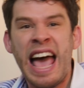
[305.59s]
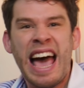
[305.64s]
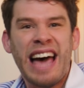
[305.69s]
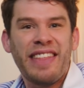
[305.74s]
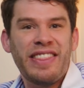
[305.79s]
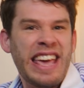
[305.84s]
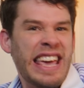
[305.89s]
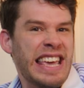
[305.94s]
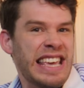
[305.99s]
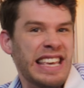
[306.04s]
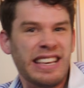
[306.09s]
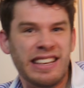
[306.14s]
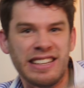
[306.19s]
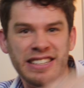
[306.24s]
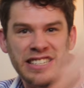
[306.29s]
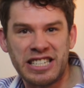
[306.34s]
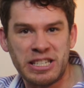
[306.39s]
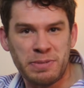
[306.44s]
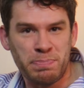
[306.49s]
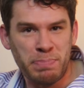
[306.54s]
and the heat
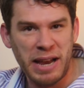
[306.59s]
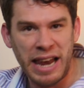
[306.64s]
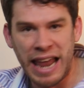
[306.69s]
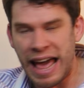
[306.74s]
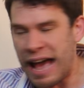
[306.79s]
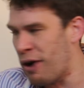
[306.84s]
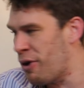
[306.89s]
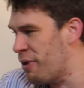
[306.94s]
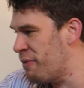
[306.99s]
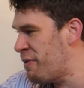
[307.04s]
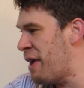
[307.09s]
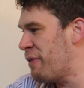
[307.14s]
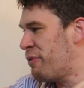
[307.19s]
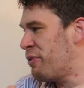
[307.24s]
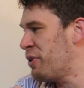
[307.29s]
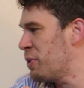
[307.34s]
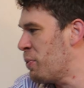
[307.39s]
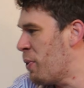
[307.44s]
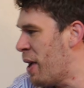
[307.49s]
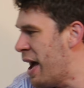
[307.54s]
can spill out of
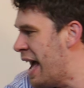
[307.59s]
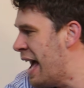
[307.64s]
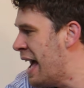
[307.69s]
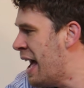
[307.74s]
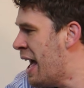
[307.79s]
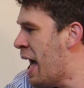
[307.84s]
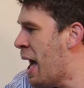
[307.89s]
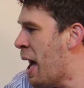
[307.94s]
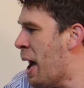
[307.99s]
everywhere.